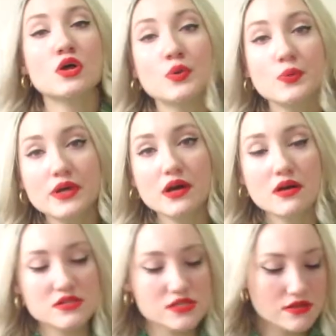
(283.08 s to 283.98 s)
We
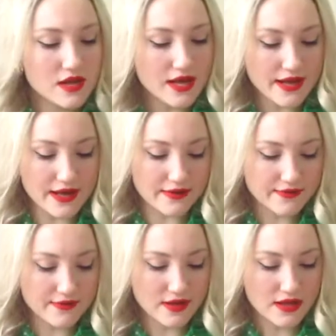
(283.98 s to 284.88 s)
also
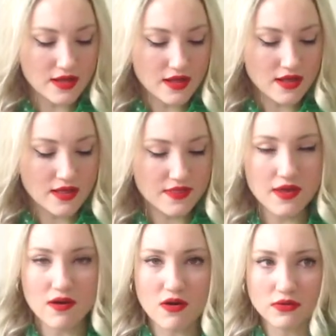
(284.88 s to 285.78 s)
have
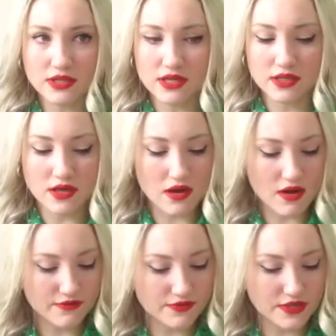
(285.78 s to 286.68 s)
the on and
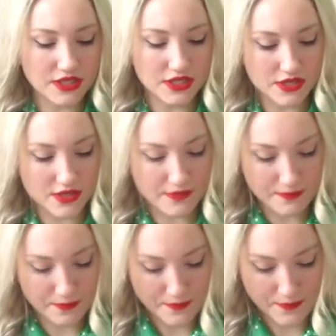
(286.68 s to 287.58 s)
off here.
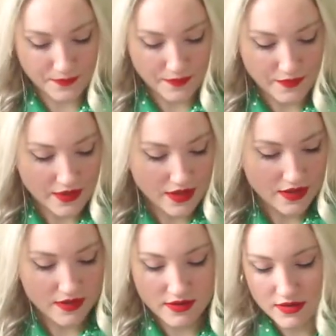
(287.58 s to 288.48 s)

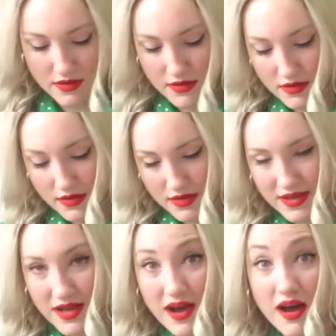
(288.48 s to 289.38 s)

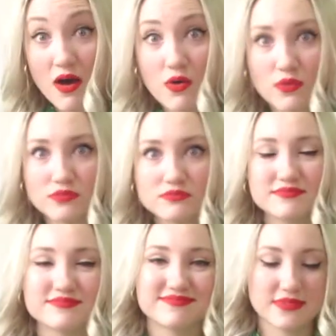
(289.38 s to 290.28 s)
Oh,
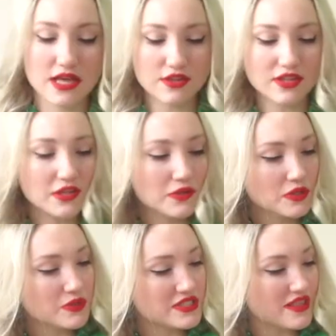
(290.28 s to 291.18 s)
I thought that it
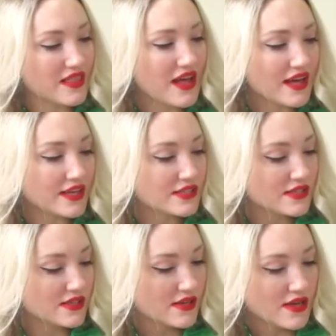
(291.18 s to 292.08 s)
was the light,
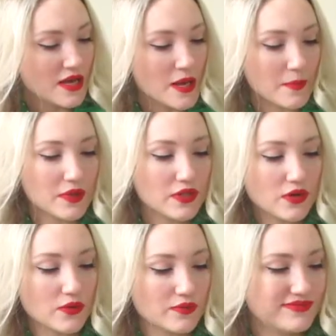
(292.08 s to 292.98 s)
but
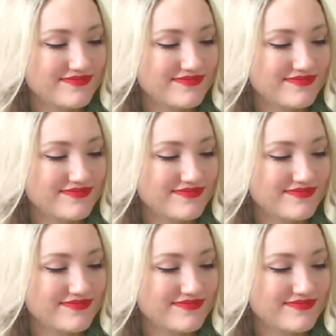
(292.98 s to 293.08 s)
no.